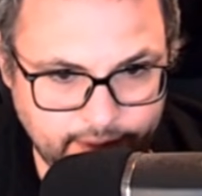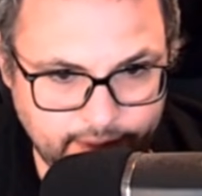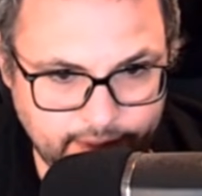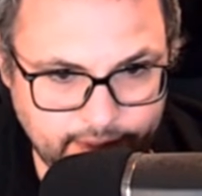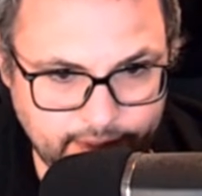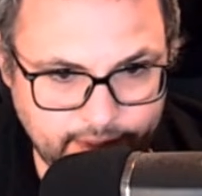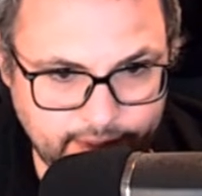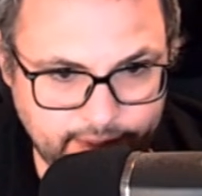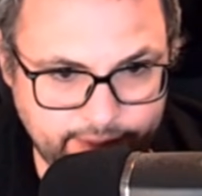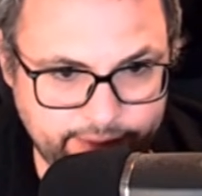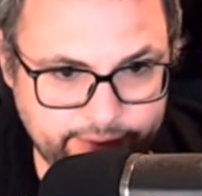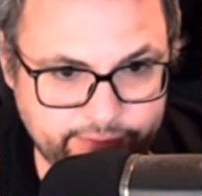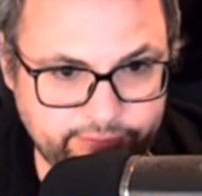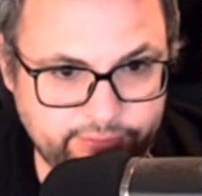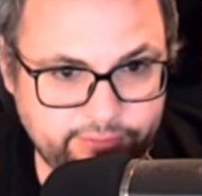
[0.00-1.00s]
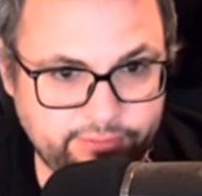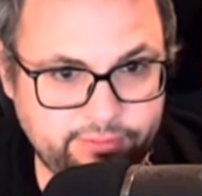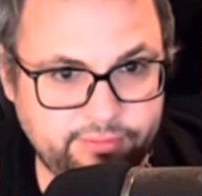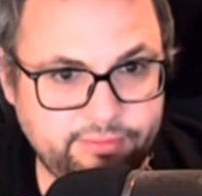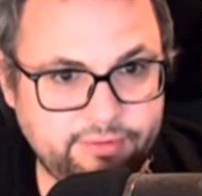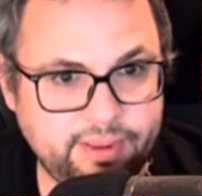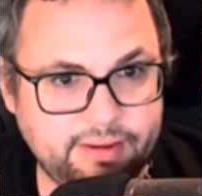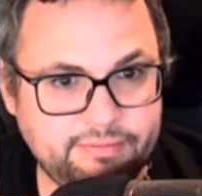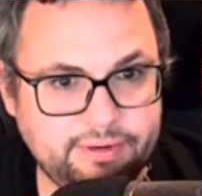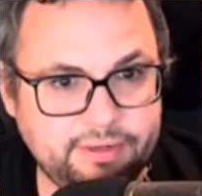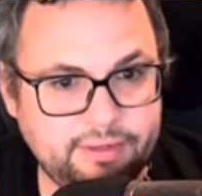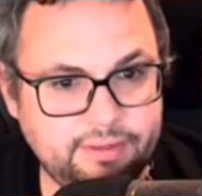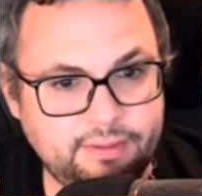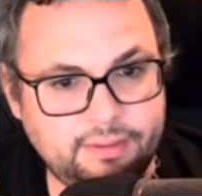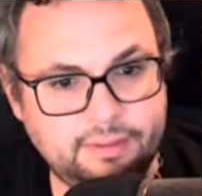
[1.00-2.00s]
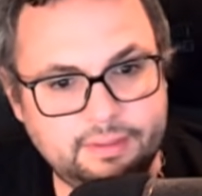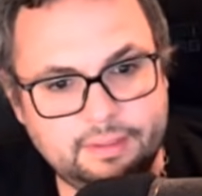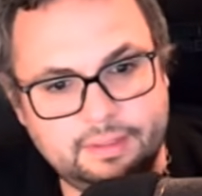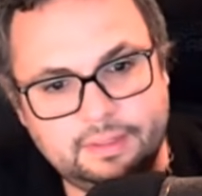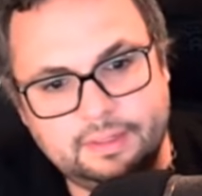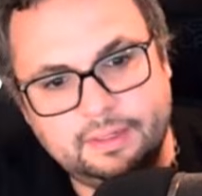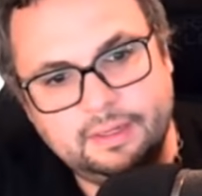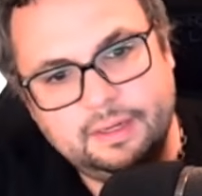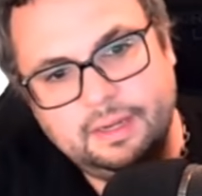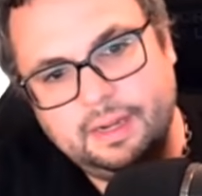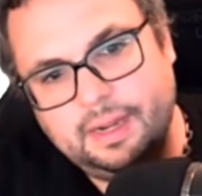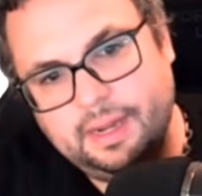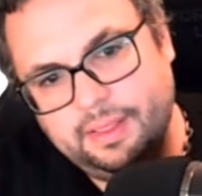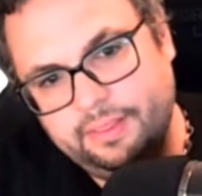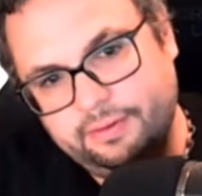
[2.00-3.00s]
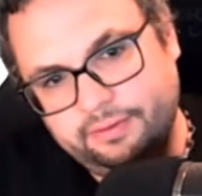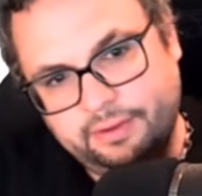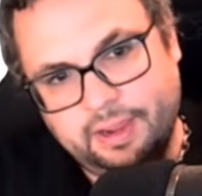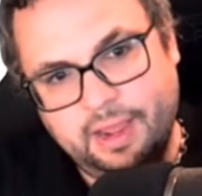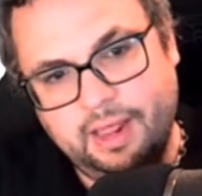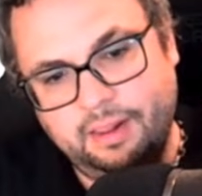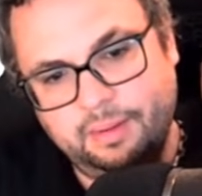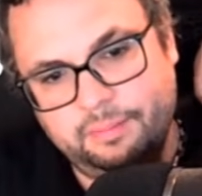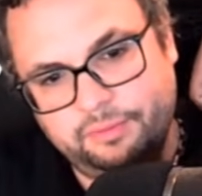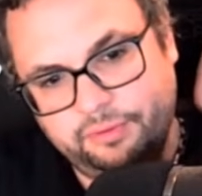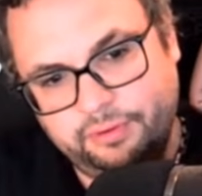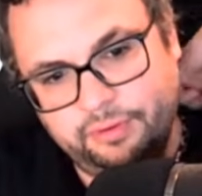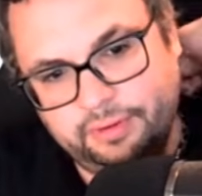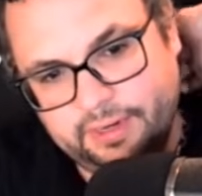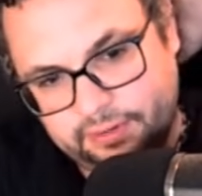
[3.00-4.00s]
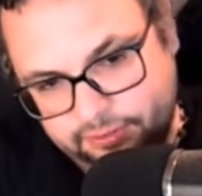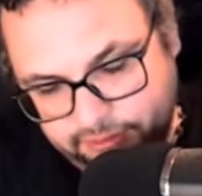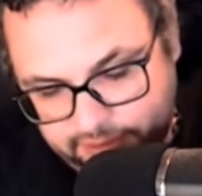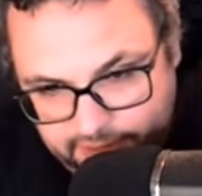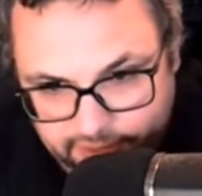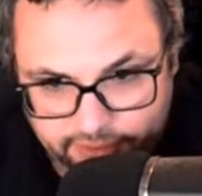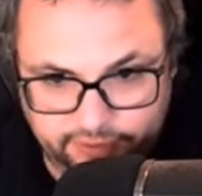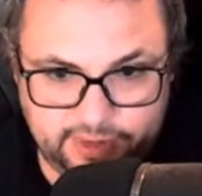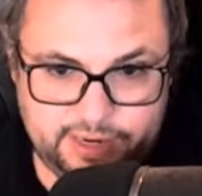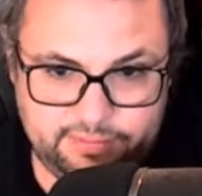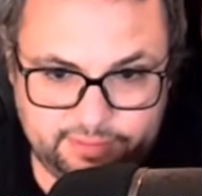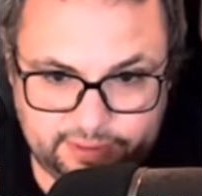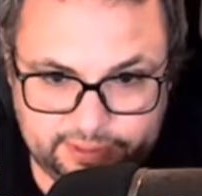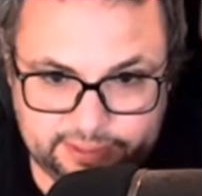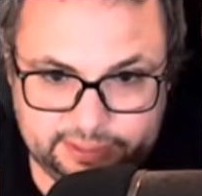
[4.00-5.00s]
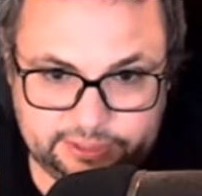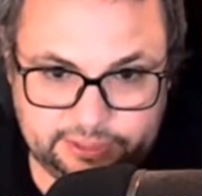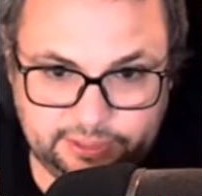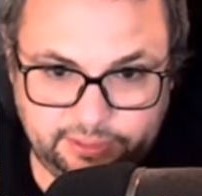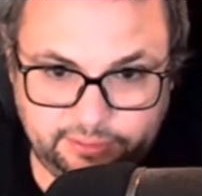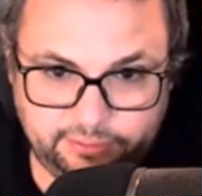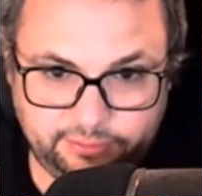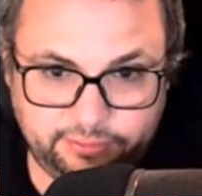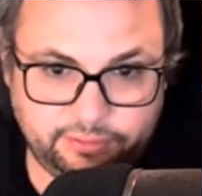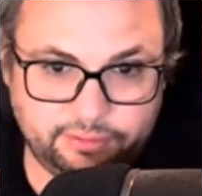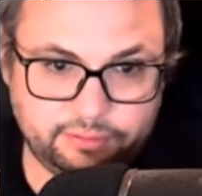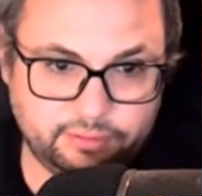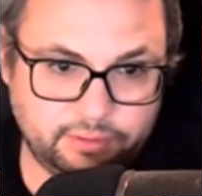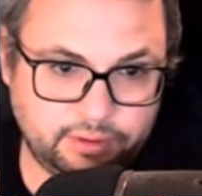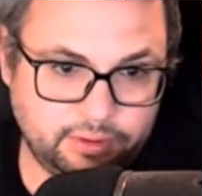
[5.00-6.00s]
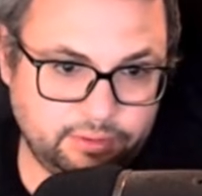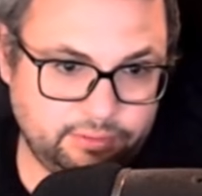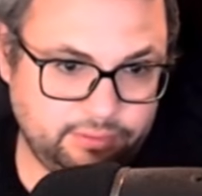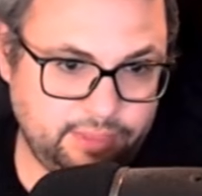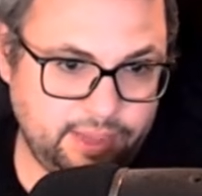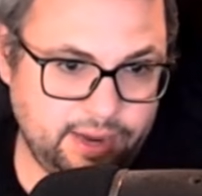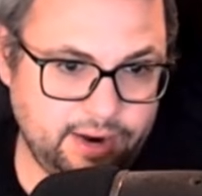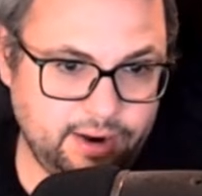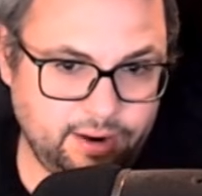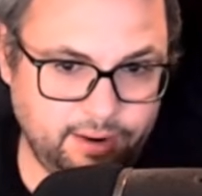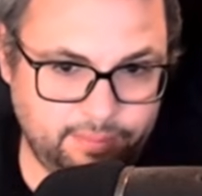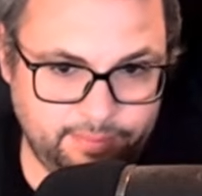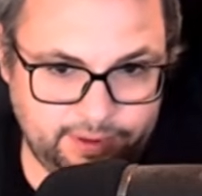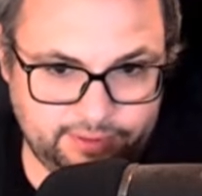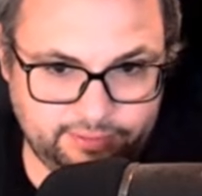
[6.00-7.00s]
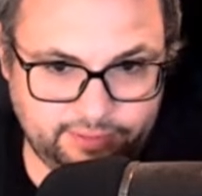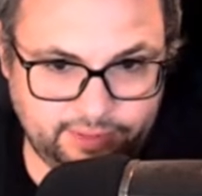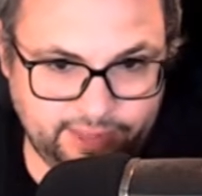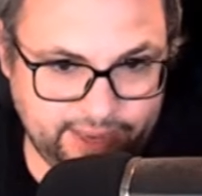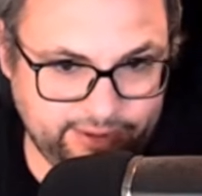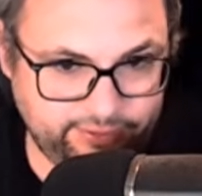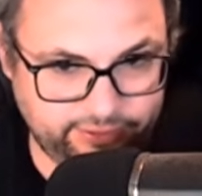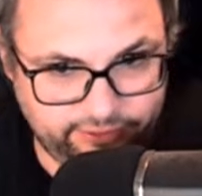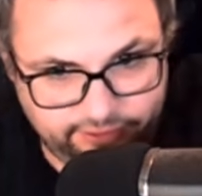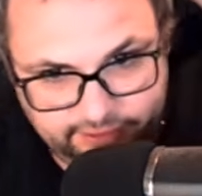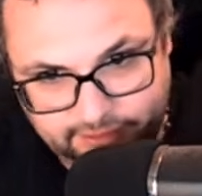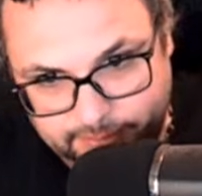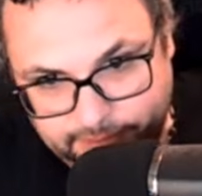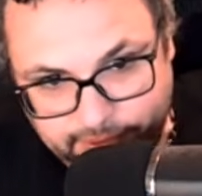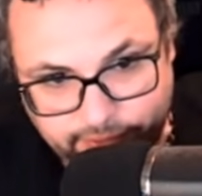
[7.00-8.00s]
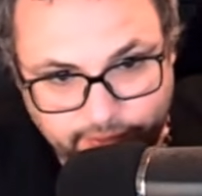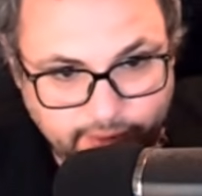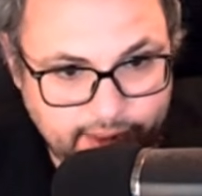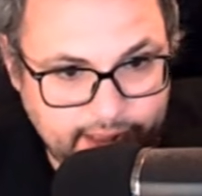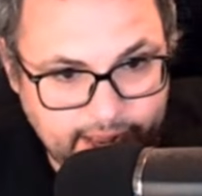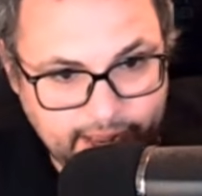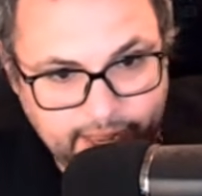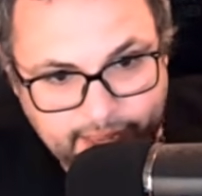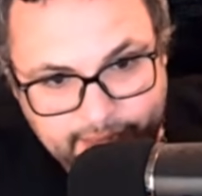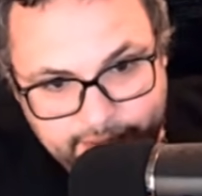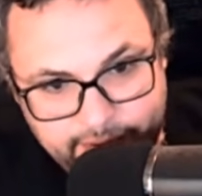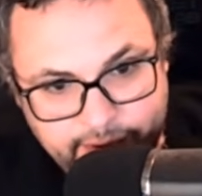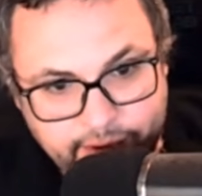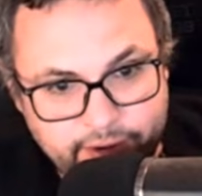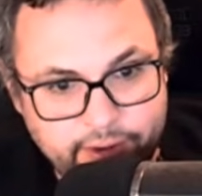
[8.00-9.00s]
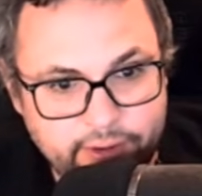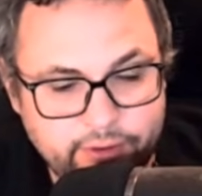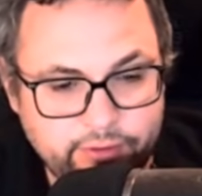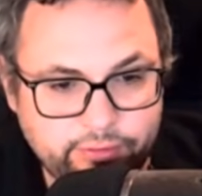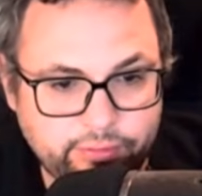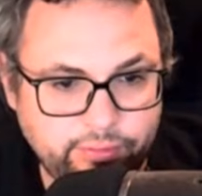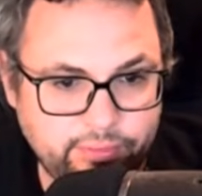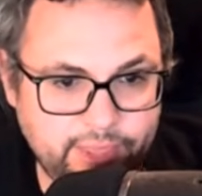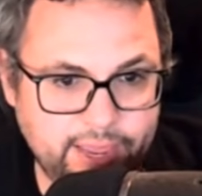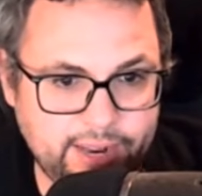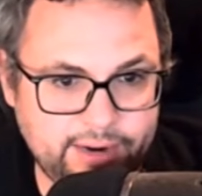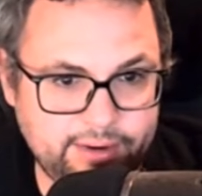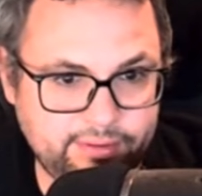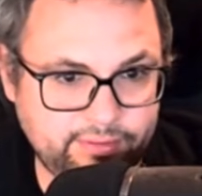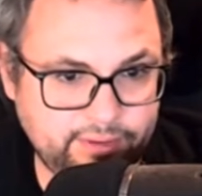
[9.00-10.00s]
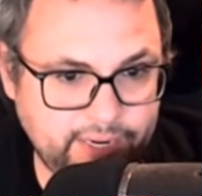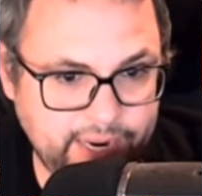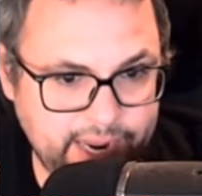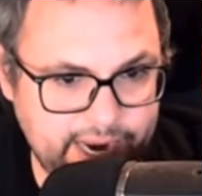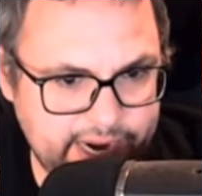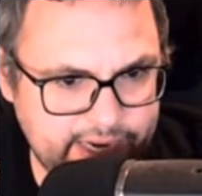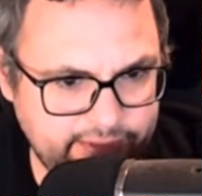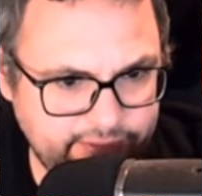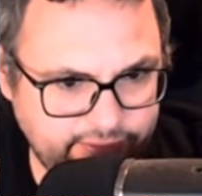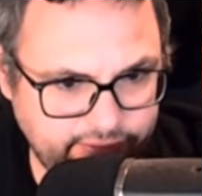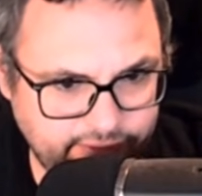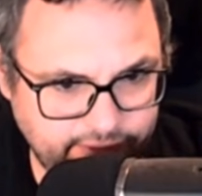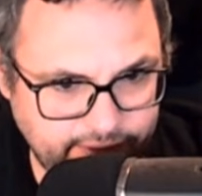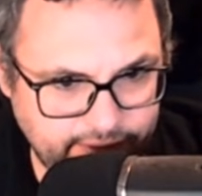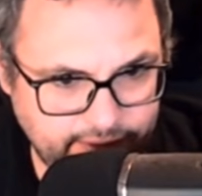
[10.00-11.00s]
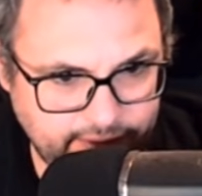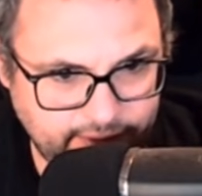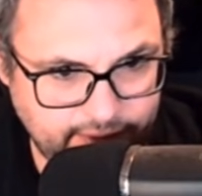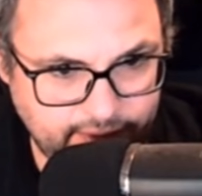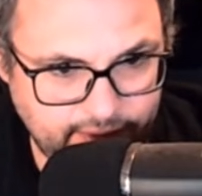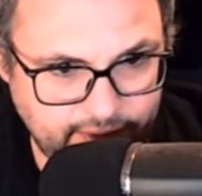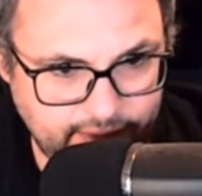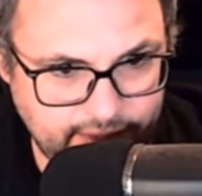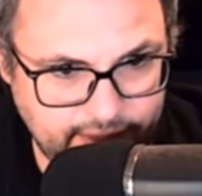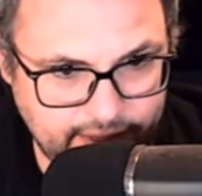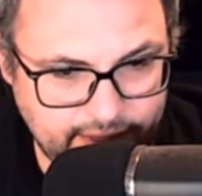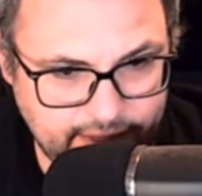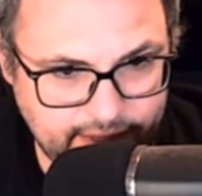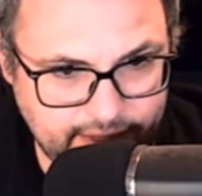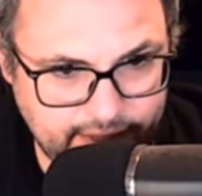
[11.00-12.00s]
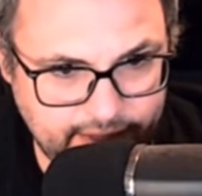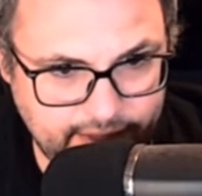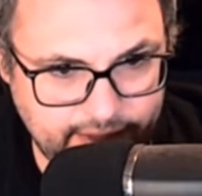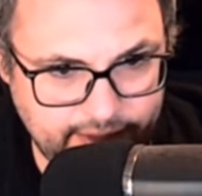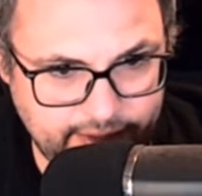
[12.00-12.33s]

There's a 7. This column still needs another even digit. So it goes there. It makes the last digit in the puzzle odd. So that is an 8. And